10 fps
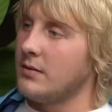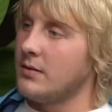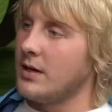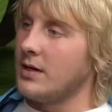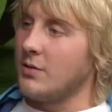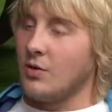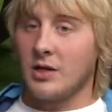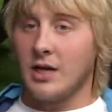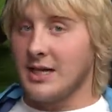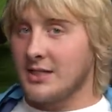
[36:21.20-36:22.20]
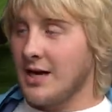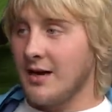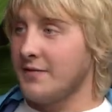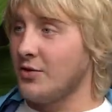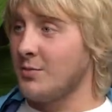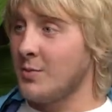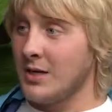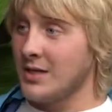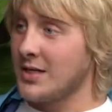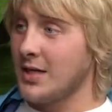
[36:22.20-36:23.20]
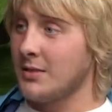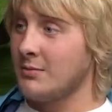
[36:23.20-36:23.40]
So I know, all the lads start fuming when you let them